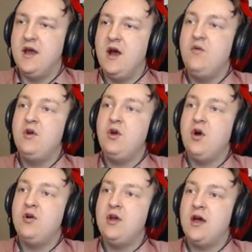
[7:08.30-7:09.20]
There we
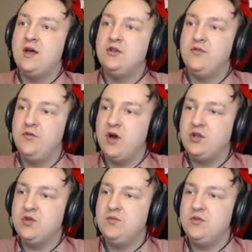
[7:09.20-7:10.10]
go, you guys. You've
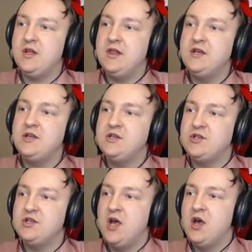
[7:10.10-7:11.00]
got some
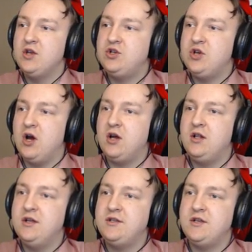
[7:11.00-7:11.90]
delicious
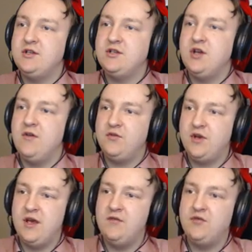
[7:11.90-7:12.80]
chocolates and stuff
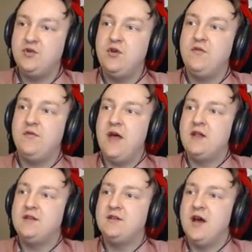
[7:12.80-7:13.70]
to give to your
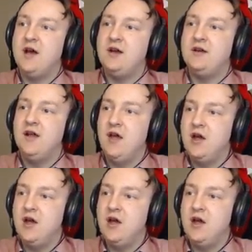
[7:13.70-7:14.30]
Valentine.